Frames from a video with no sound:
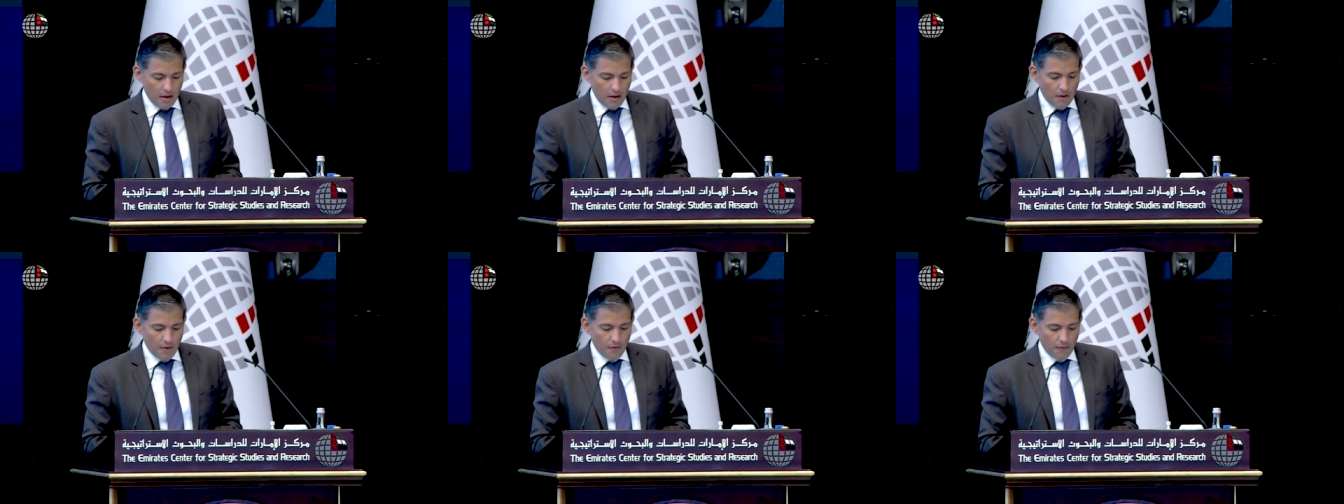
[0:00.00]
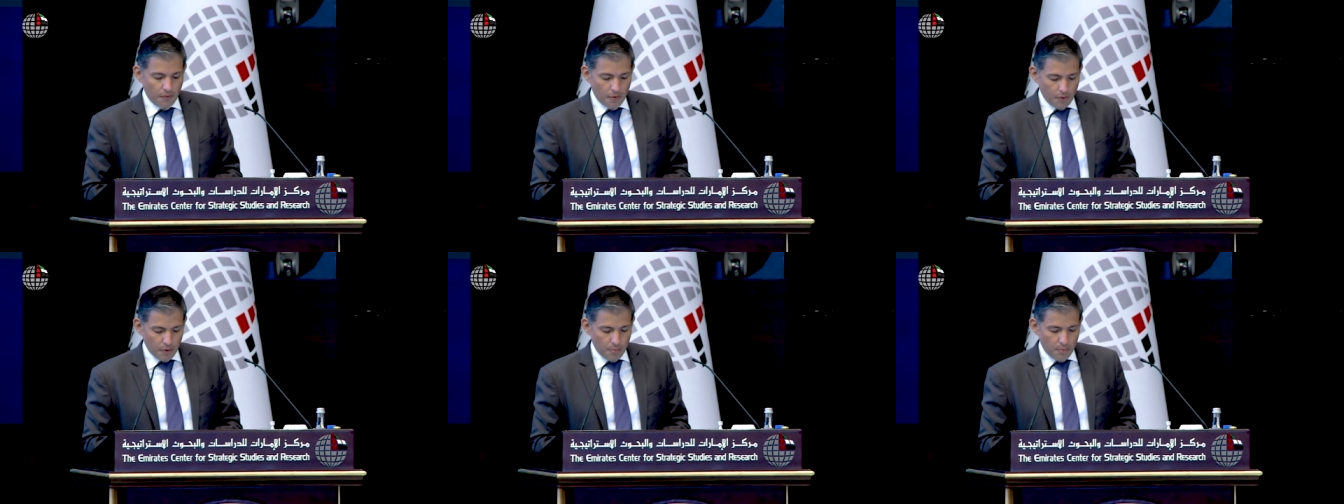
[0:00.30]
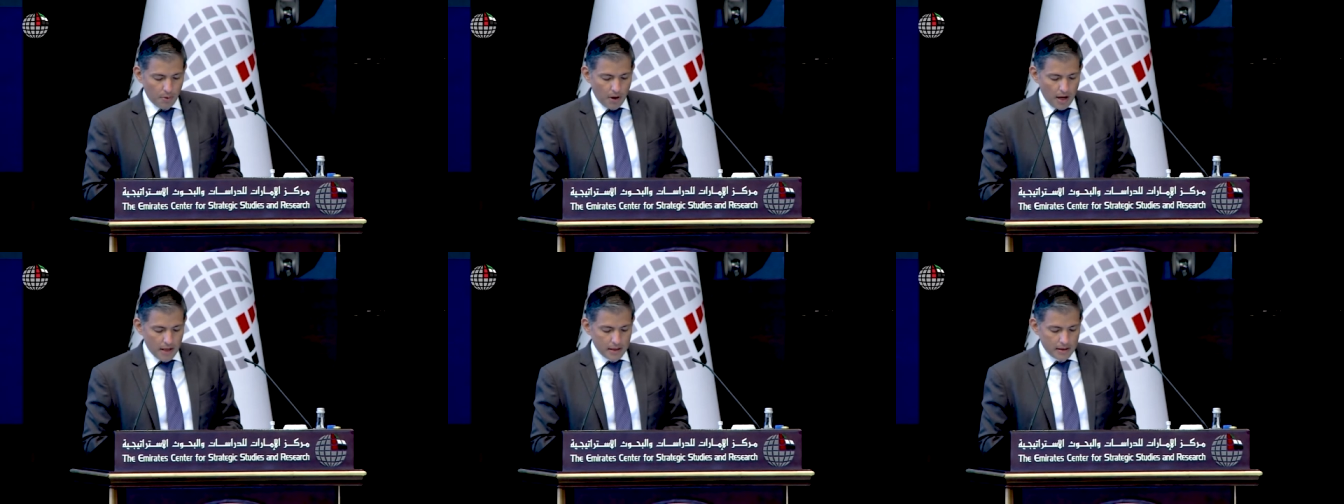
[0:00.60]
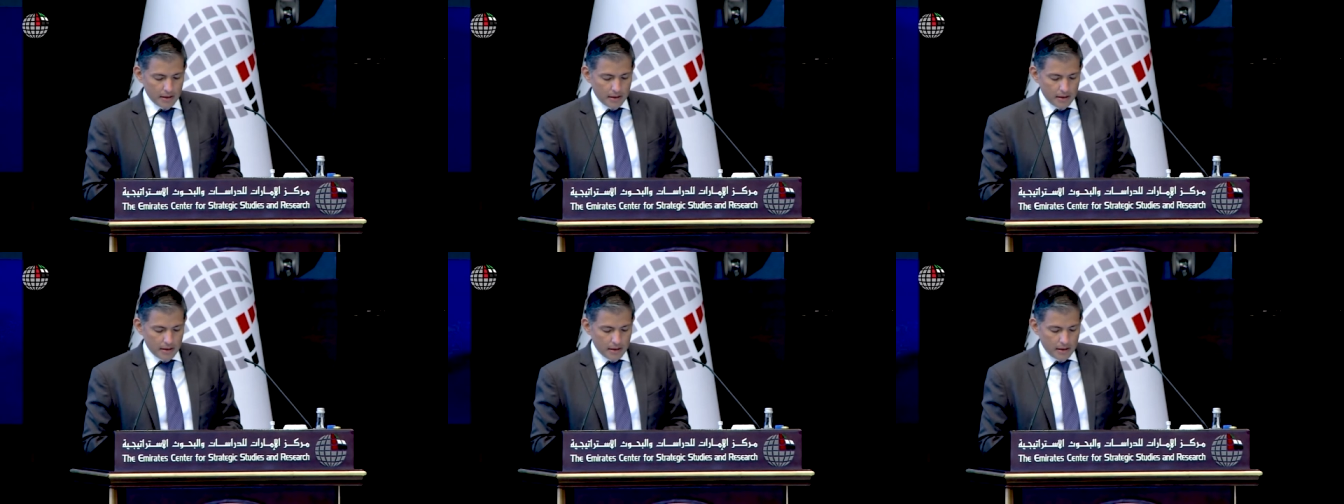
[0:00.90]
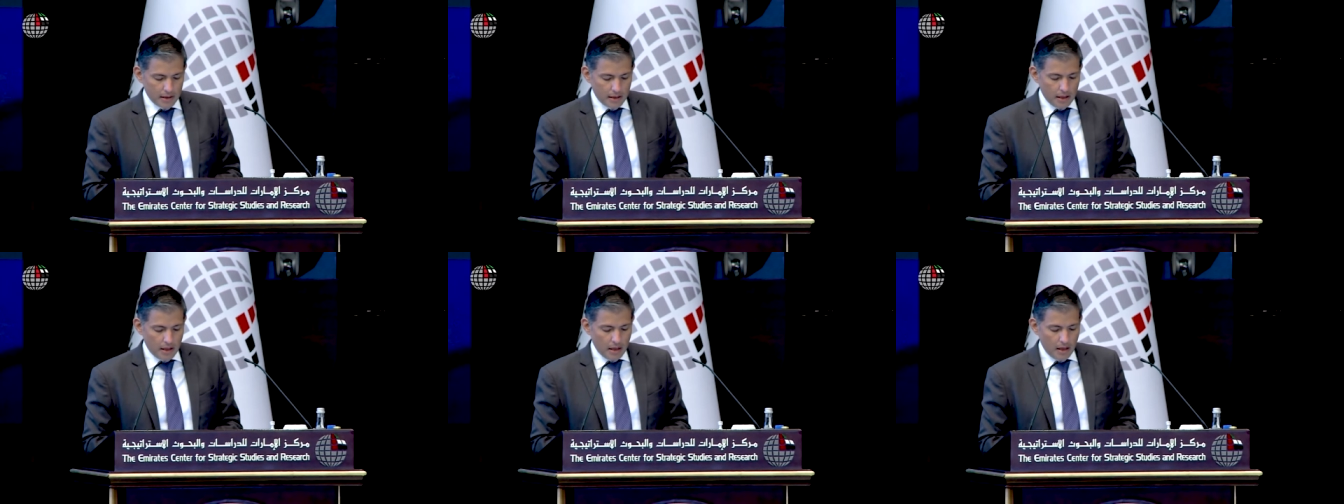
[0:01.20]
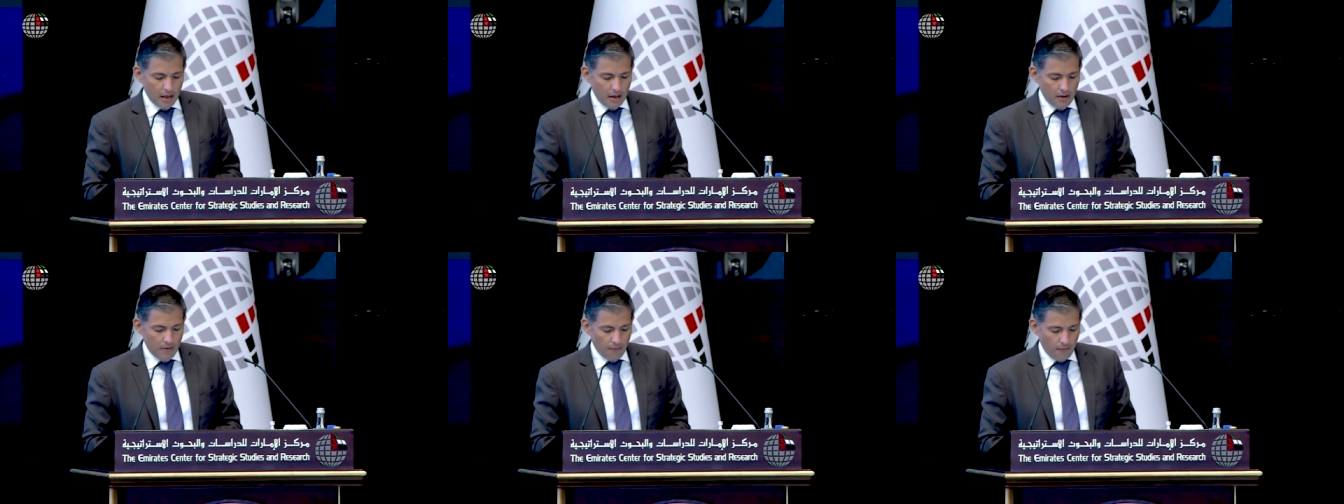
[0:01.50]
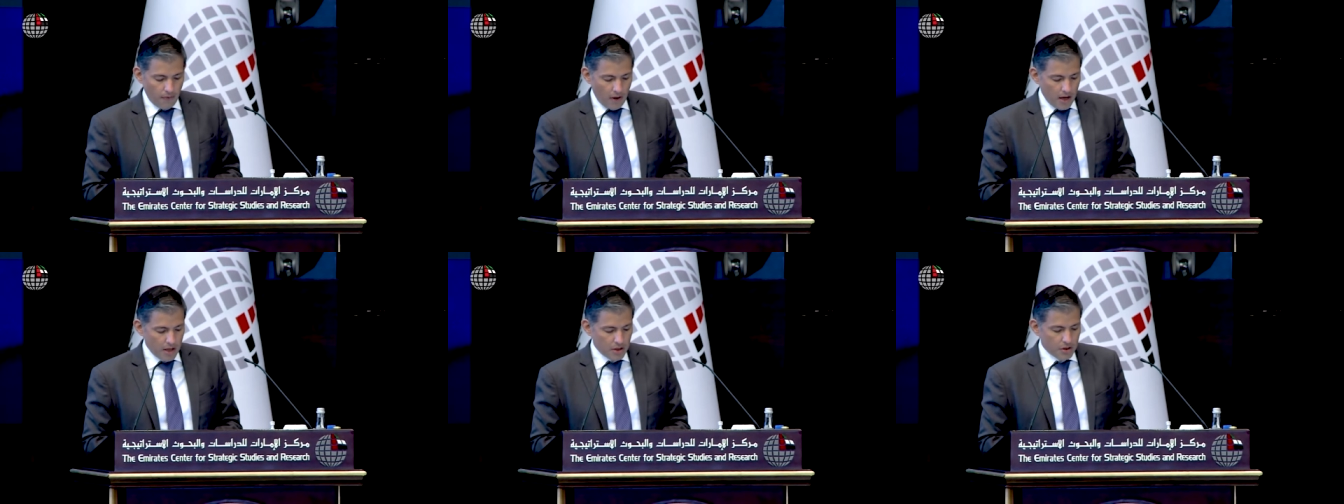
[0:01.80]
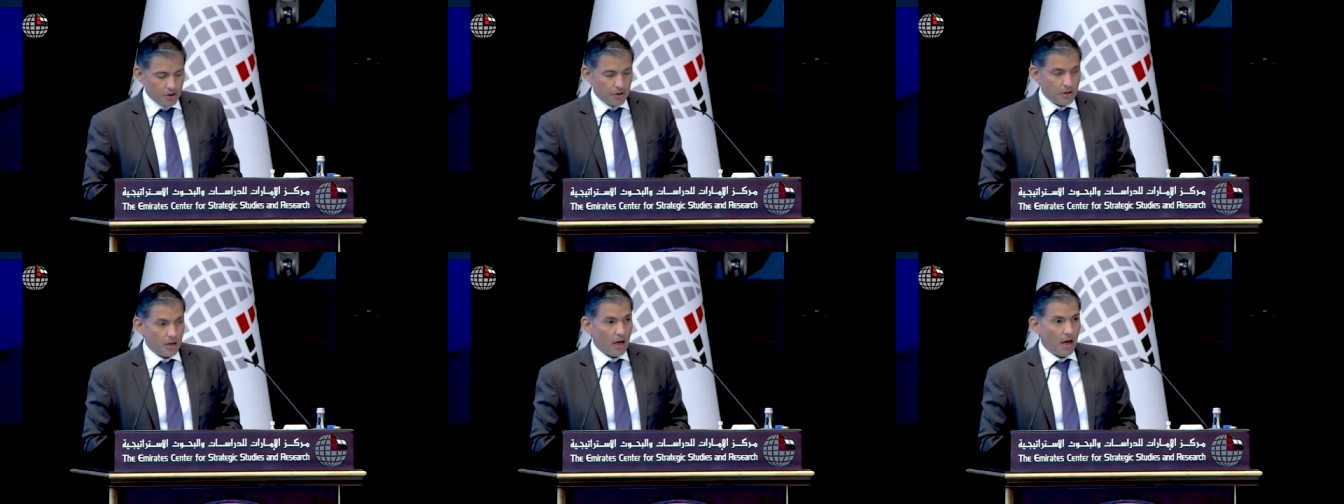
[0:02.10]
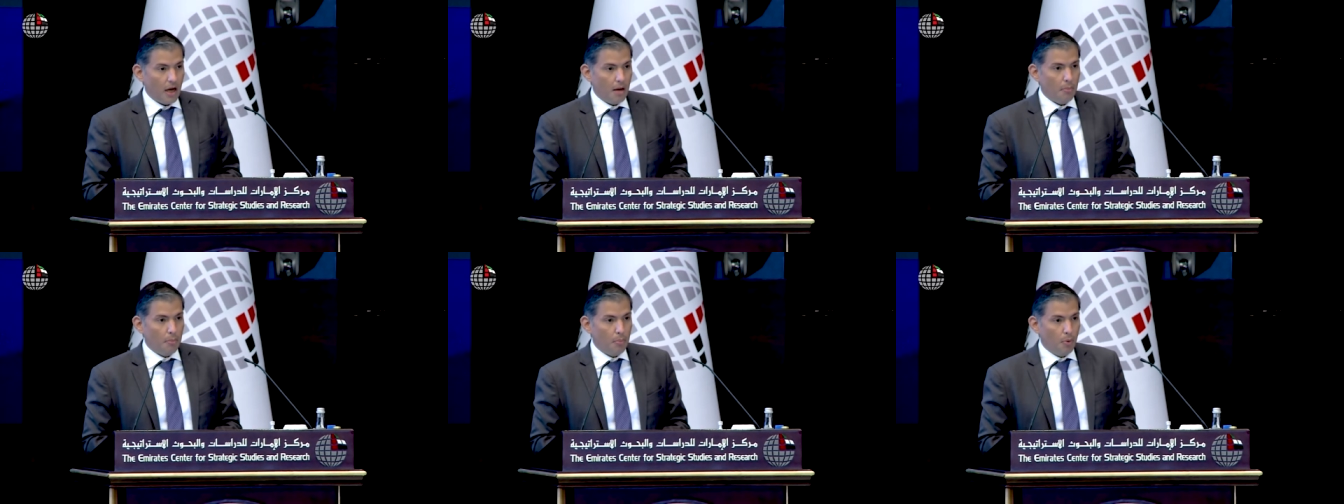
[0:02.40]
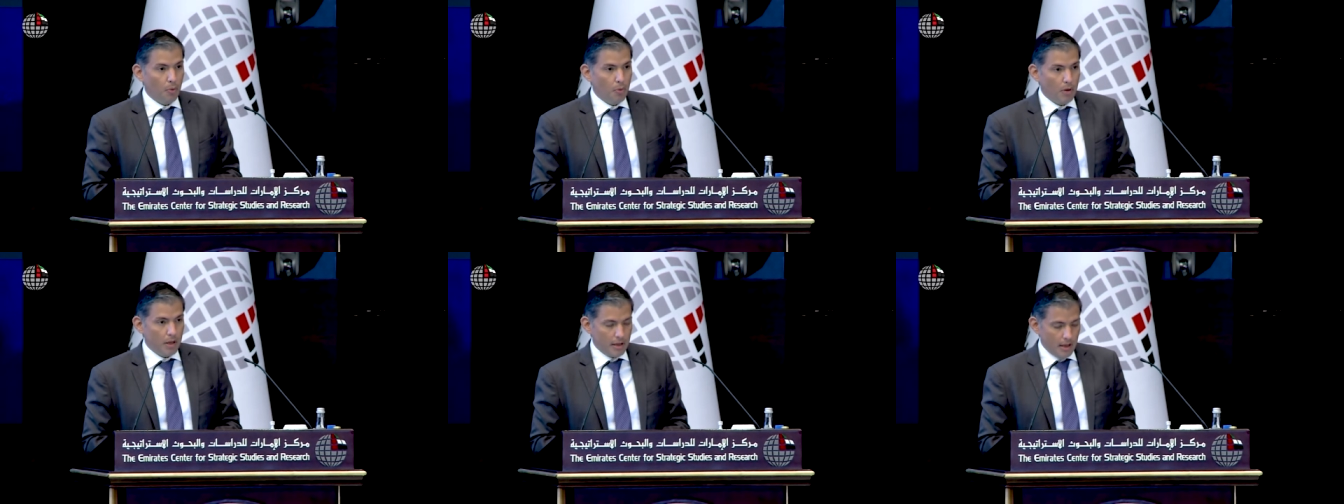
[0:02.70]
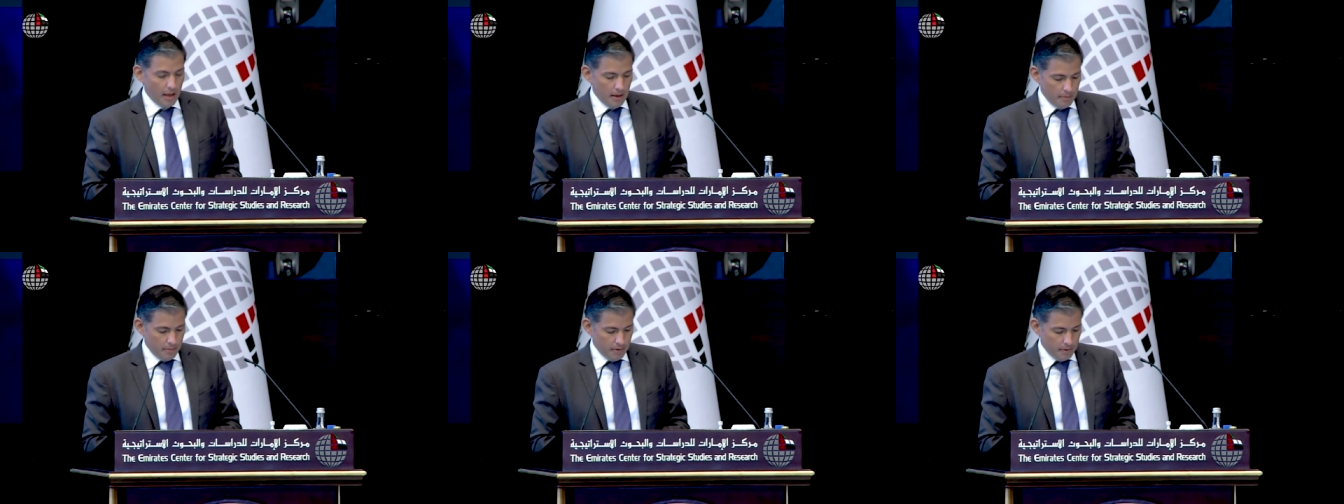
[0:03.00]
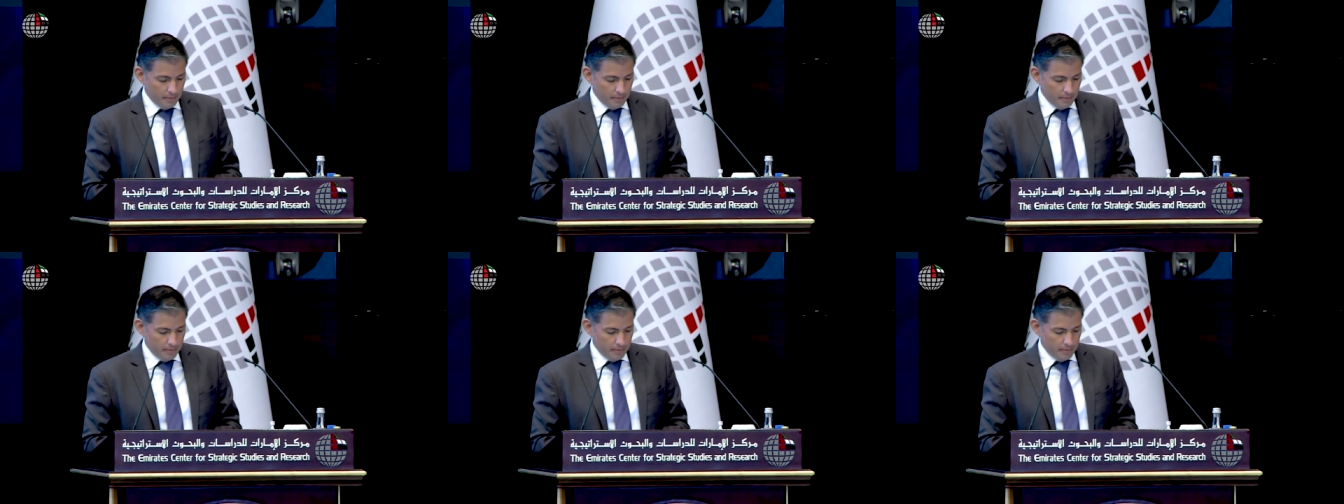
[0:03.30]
food prices, inflation, and public debt.